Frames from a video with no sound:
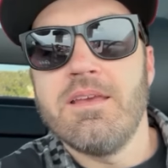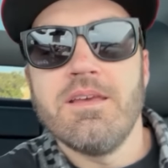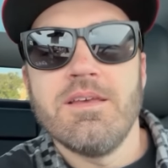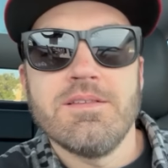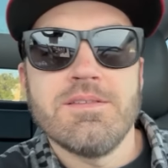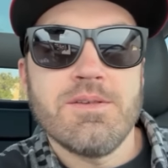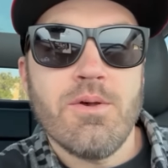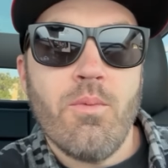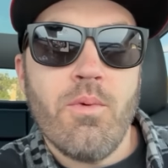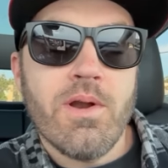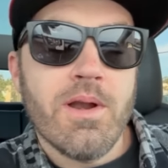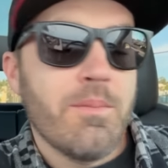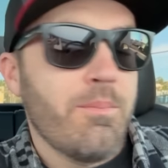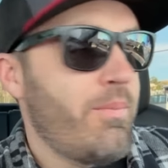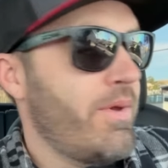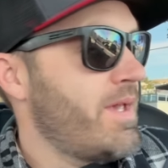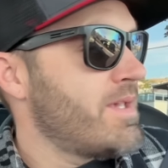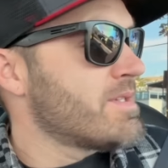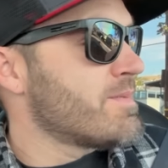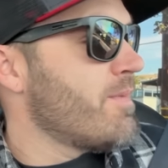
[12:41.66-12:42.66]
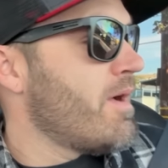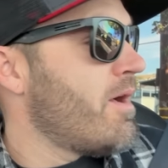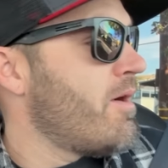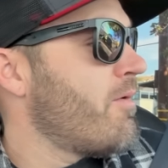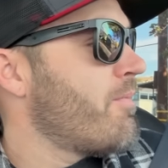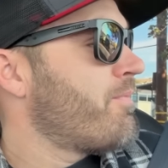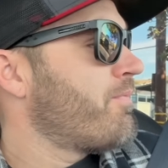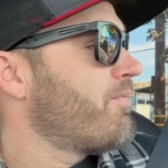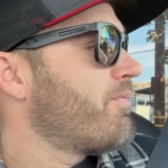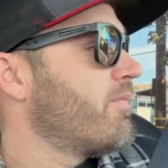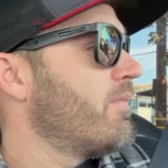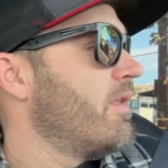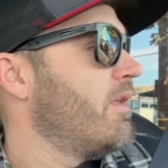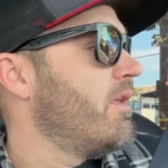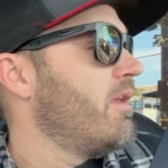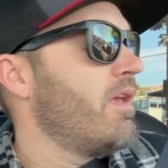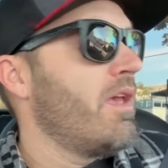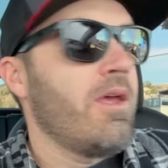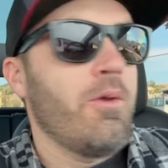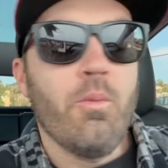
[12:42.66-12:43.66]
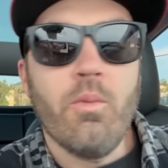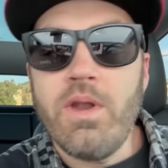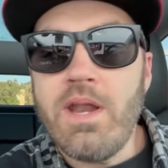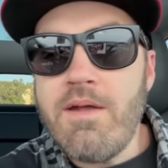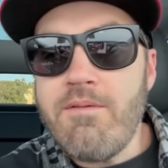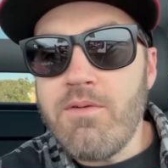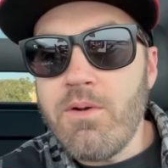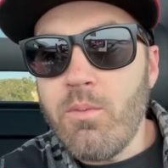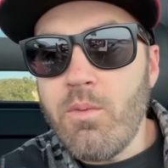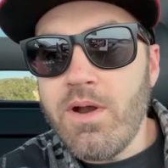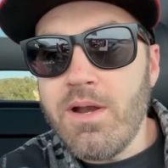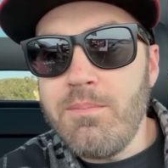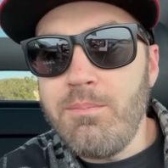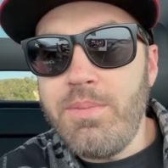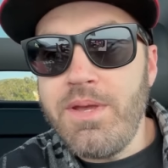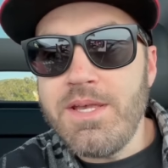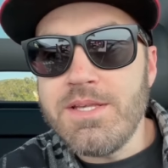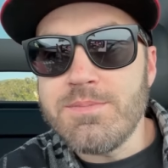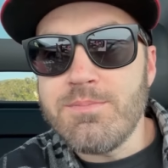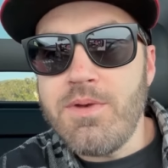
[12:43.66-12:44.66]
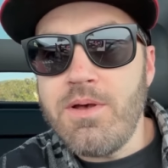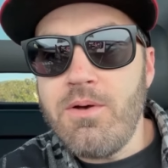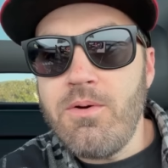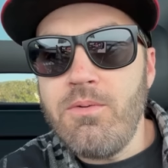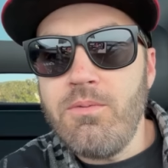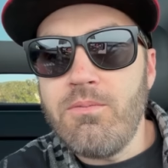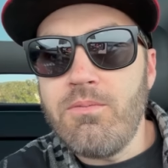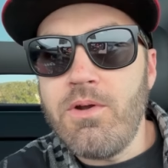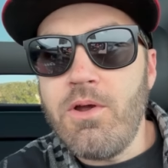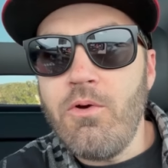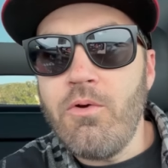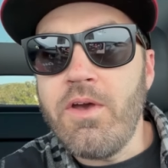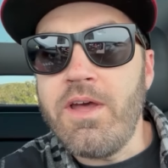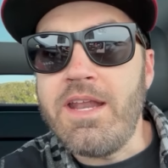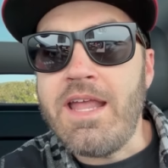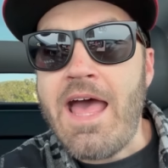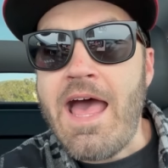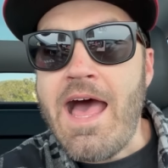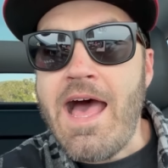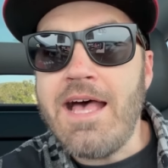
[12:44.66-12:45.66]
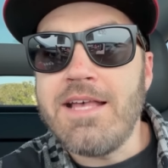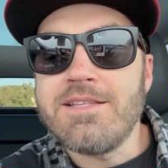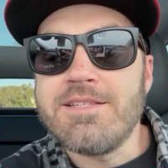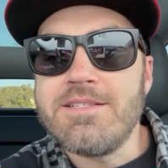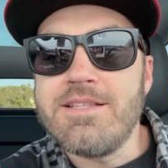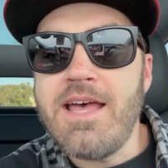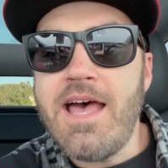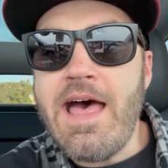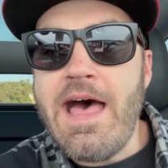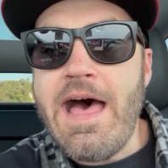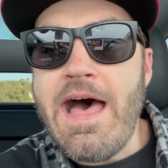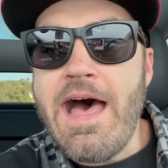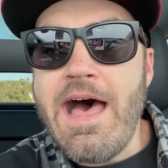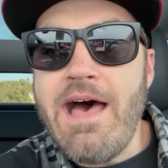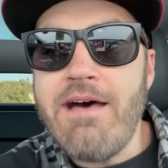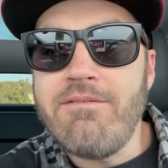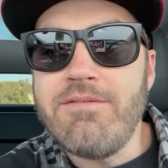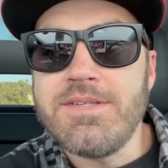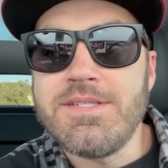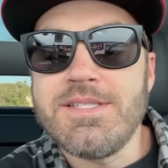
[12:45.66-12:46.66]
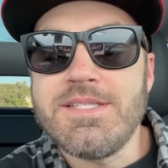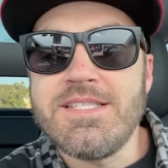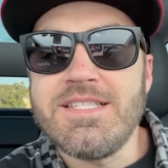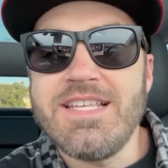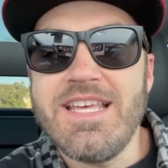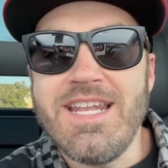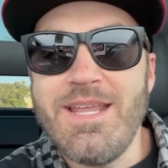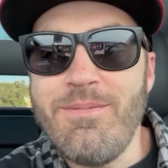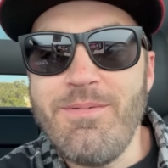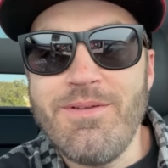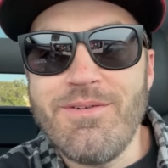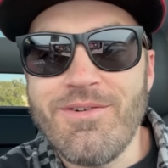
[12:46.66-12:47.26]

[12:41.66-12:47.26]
So we're in Pismo, and whenever we're in Pismo, Rogan has to have cinnamon